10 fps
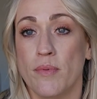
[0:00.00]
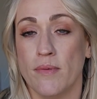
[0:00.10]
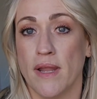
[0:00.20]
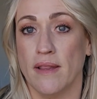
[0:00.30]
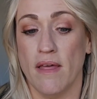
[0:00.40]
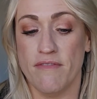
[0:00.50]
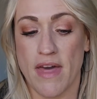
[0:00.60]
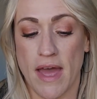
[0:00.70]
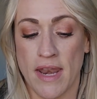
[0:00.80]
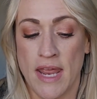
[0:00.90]
I love
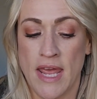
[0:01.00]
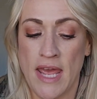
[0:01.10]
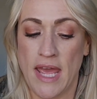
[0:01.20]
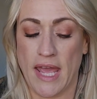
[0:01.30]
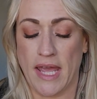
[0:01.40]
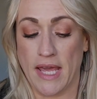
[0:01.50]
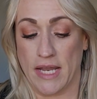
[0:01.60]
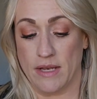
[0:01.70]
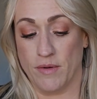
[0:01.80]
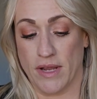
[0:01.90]
that.
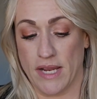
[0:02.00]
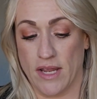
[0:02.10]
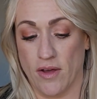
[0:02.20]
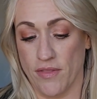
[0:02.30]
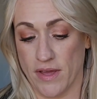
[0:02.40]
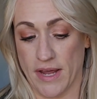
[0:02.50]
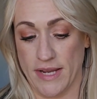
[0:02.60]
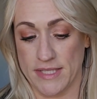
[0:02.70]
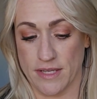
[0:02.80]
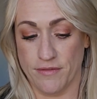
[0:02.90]
And we're going to get all the
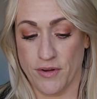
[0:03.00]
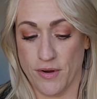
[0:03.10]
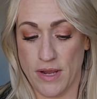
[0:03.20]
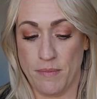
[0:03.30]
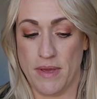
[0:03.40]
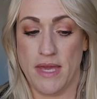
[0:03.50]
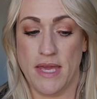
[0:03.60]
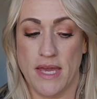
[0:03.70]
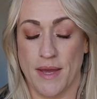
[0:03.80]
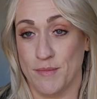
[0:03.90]
kinds of
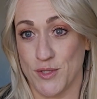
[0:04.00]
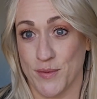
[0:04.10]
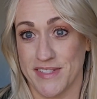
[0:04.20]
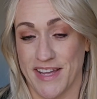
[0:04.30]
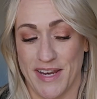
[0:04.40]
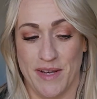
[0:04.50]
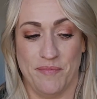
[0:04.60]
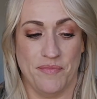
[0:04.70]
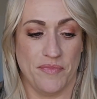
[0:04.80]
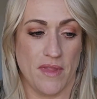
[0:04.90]
creepy. I'm so excited.
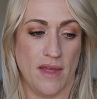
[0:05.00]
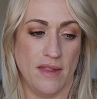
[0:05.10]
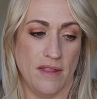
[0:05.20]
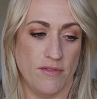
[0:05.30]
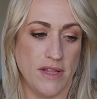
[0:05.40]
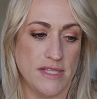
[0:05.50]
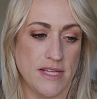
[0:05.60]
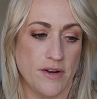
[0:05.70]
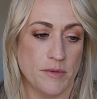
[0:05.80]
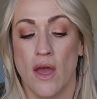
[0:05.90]
I love Riley
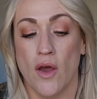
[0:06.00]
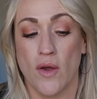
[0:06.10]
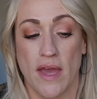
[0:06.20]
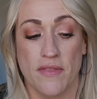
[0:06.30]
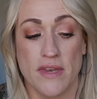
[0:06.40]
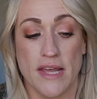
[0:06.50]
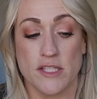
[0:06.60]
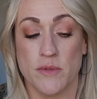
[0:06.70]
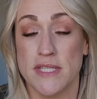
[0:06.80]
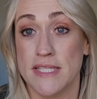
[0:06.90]
Sager. Okay, the next
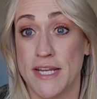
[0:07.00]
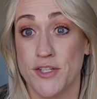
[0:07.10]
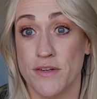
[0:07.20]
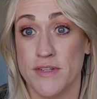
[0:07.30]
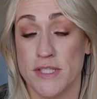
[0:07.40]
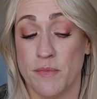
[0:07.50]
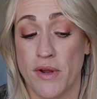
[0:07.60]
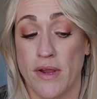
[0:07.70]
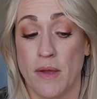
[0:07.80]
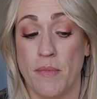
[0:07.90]
one is The Nature of
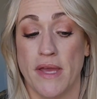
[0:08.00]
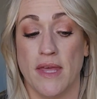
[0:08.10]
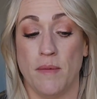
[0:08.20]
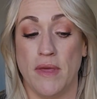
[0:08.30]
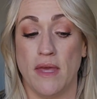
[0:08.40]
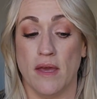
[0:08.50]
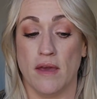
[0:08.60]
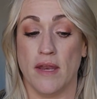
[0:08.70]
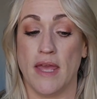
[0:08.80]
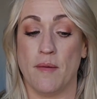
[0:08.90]
Disappearing by Kimi
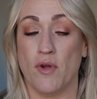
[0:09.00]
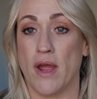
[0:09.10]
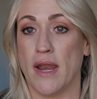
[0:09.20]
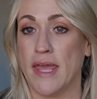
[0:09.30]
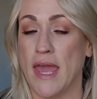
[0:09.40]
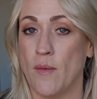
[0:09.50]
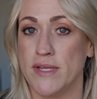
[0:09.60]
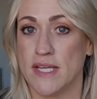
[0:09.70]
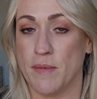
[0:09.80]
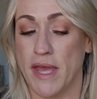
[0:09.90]
Cunningham Grant. I can't wait to
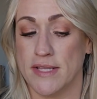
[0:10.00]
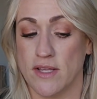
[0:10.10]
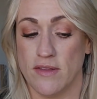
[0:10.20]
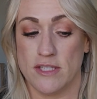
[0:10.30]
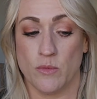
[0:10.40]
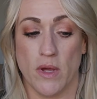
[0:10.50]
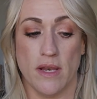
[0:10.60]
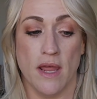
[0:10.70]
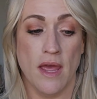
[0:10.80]
get my hands on this one.